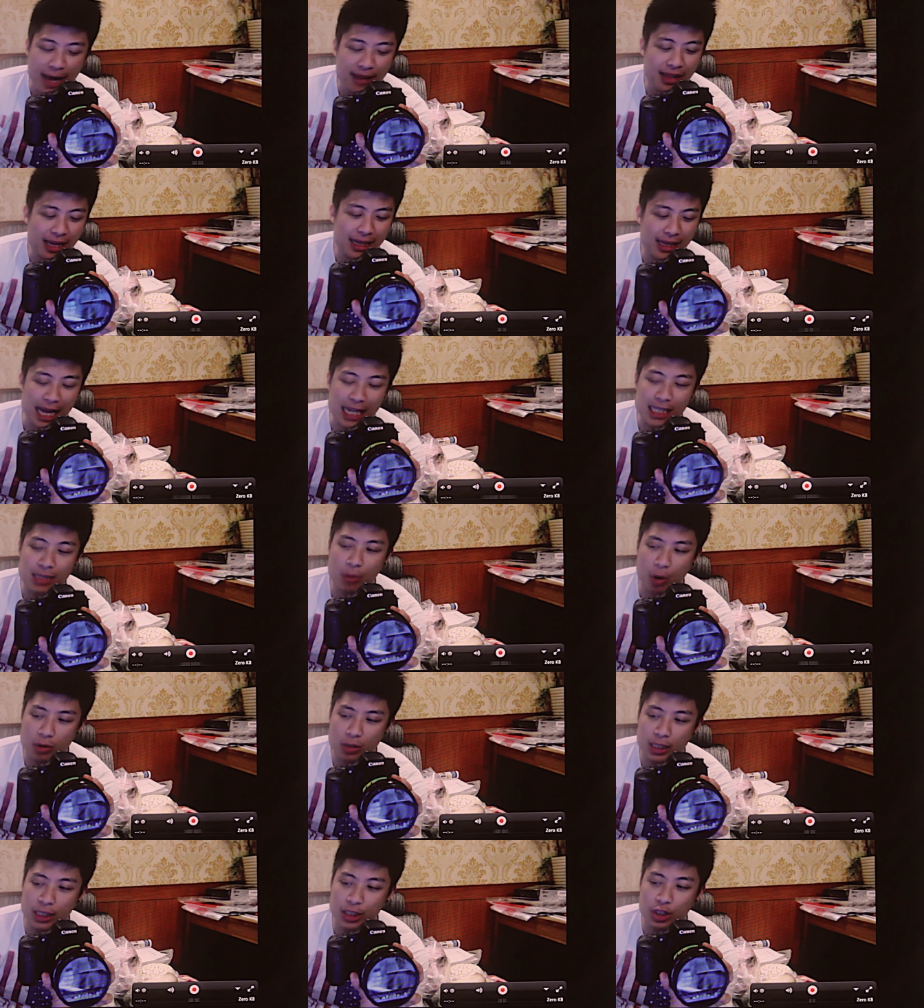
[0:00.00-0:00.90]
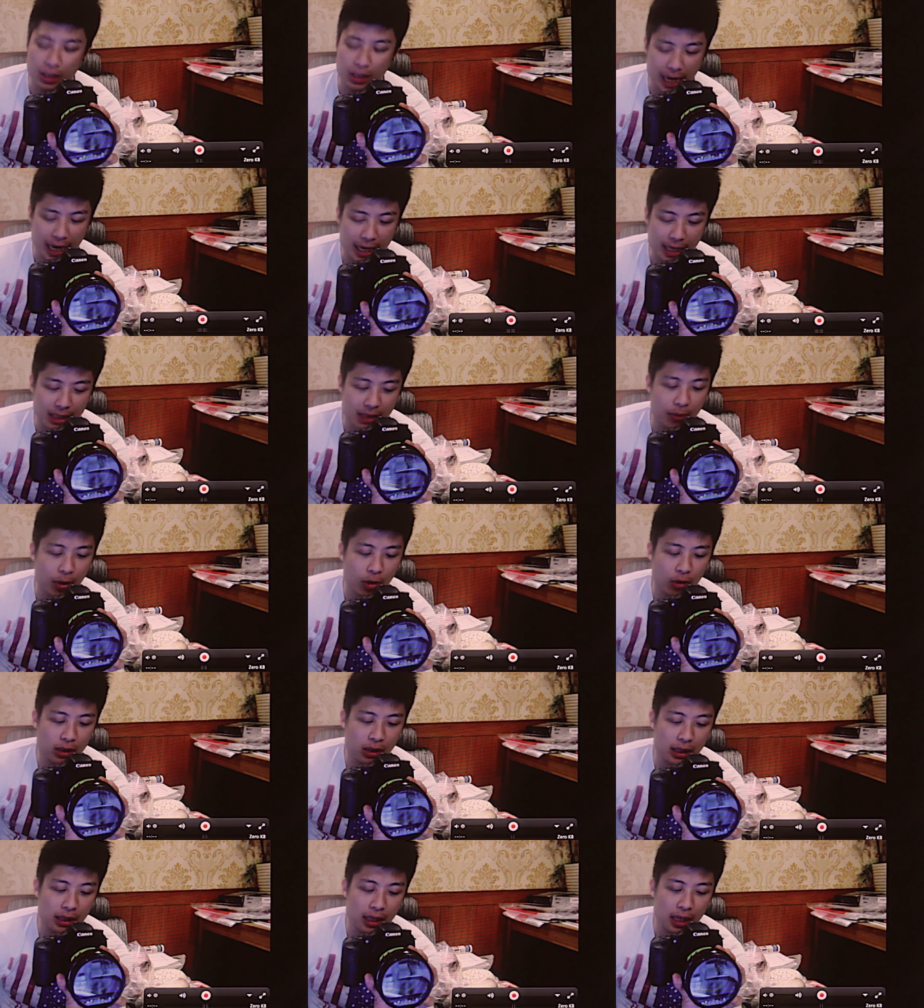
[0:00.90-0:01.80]
I think that's mostly genetics,
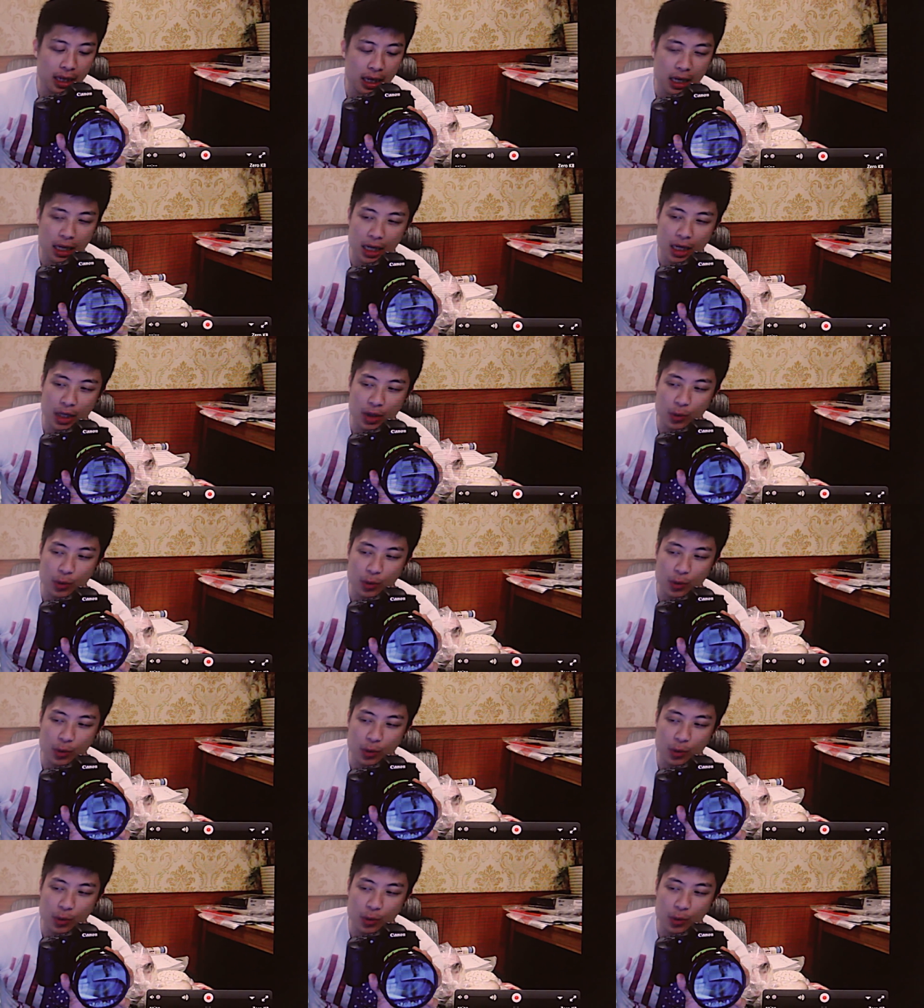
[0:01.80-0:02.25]
mostly uh,